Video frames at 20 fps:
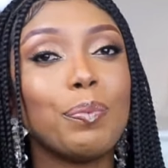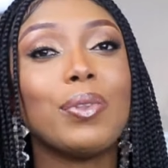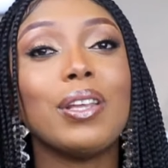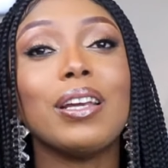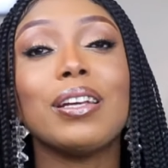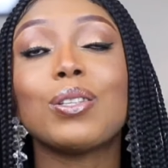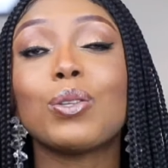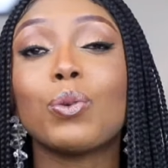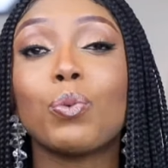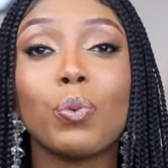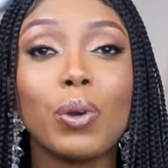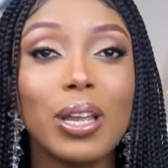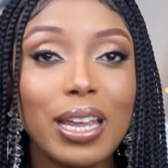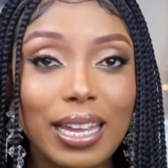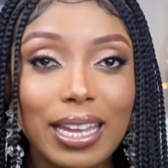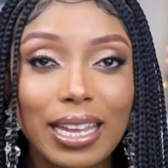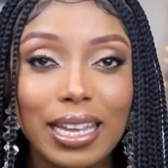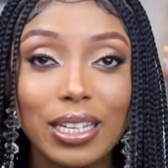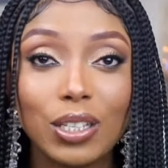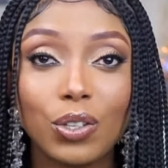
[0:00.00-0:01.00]
This
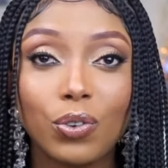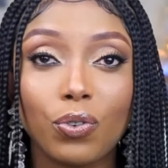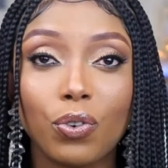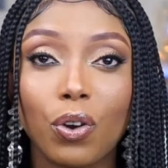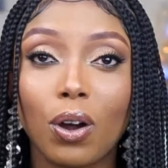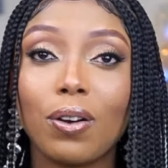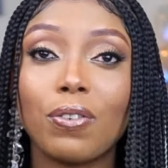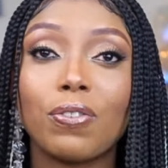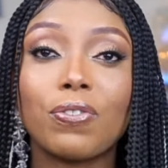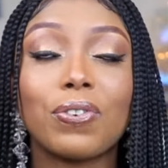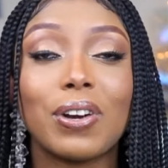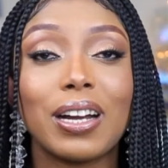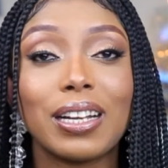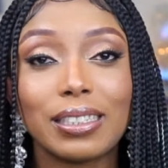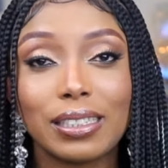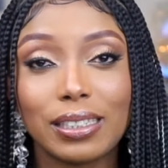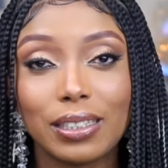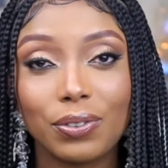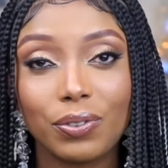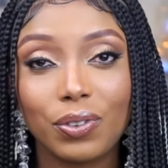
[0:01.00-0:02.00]
wig is from
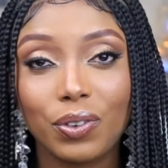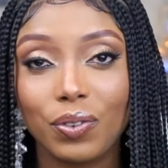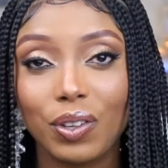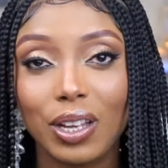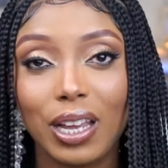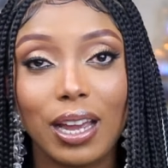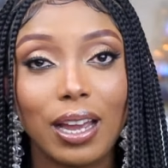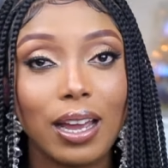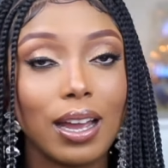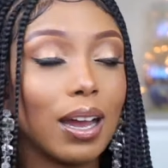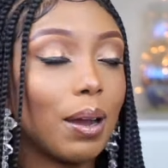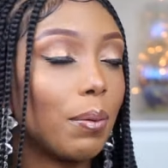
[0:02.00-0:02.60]
Fancivivi hair.